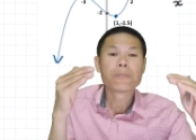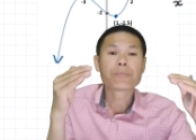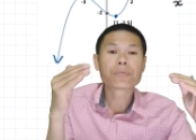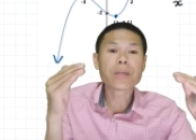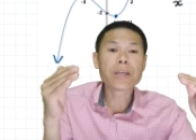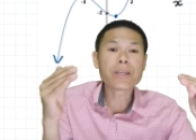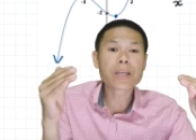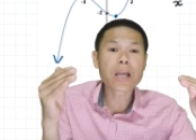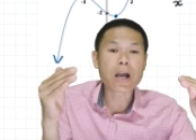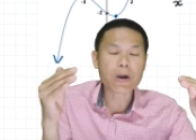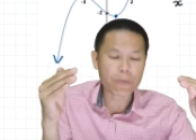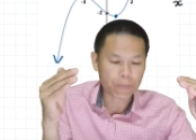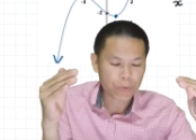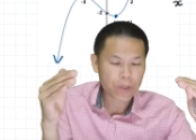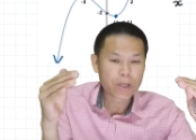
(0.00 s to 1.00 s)
There you
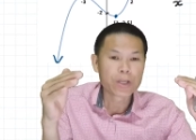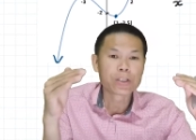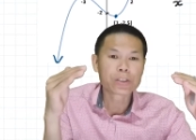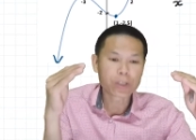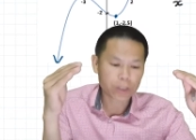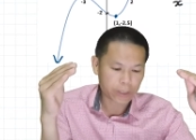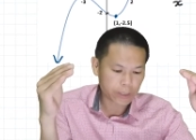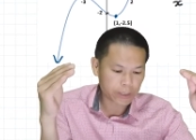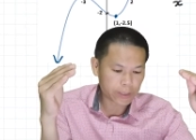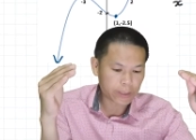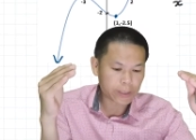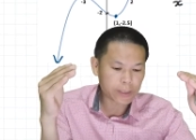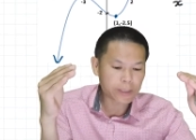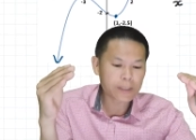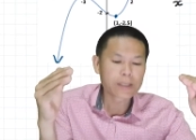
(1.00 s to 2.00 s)
go. So this
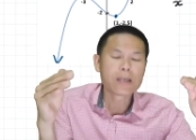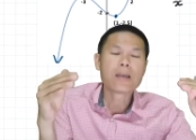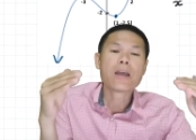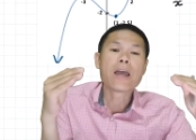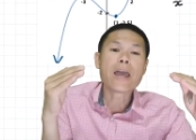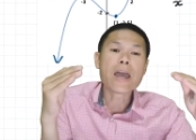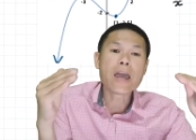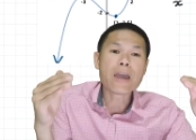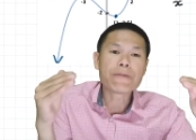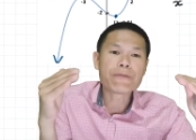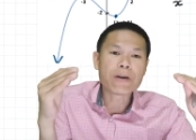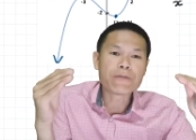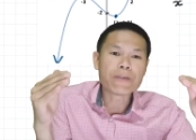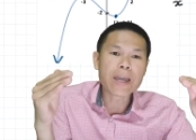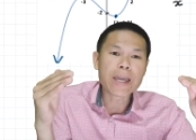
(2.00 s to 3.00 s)
is f
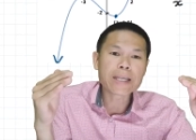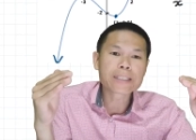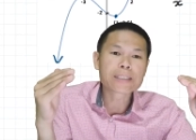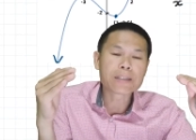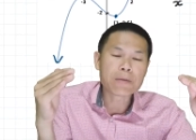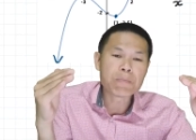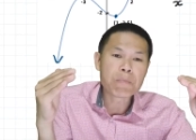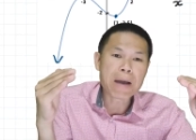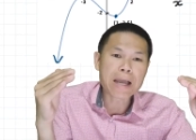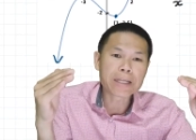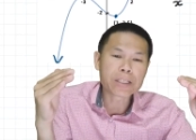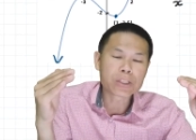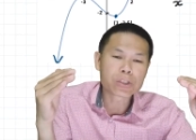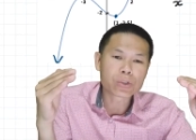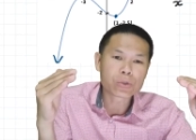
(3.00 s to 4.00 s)
of x
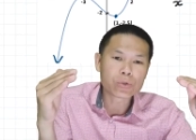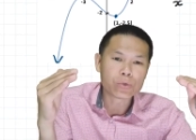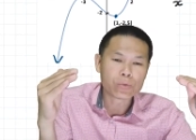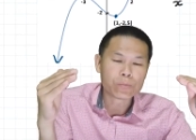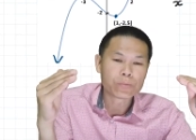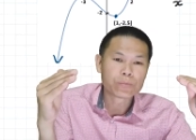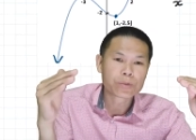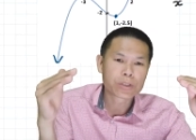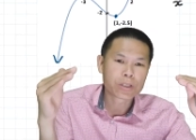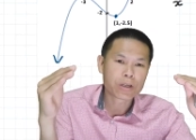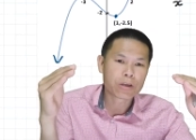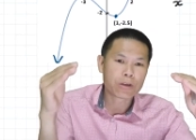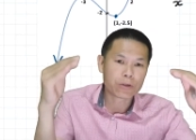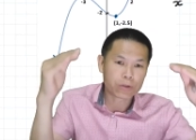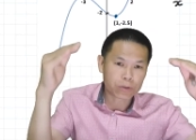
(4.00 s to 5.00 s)
minus 2.
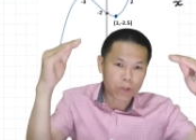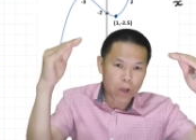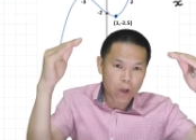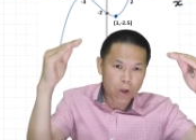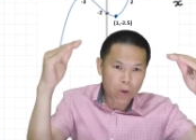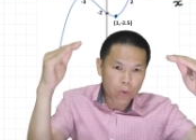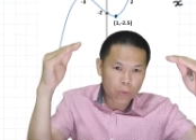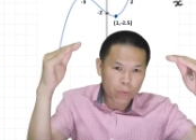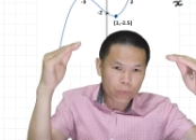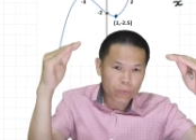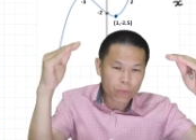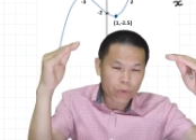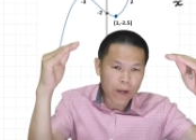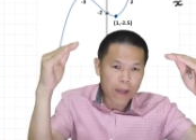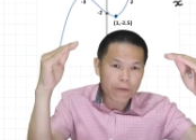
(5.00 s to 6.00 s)
So the whole
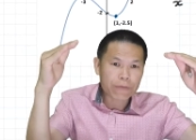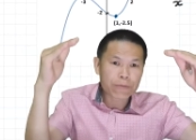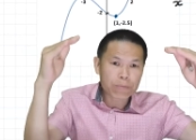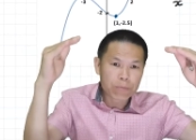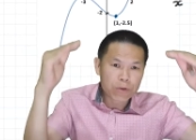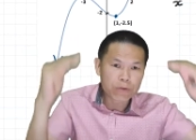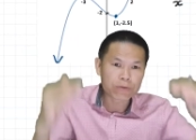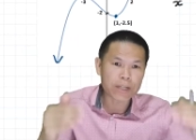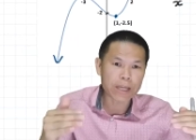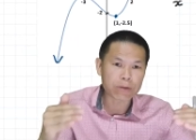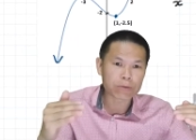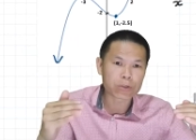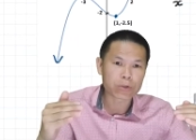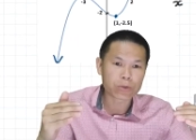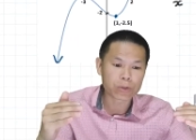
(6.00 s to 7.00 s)
graph moved
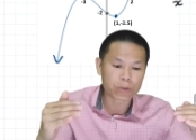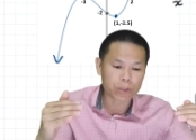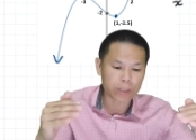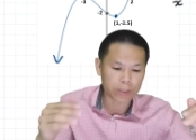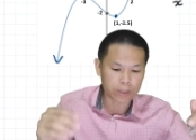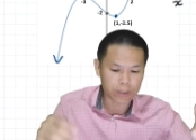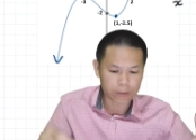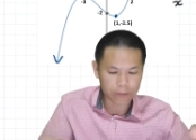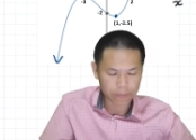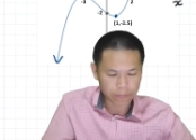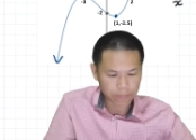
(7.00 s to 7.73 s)
down 2 units.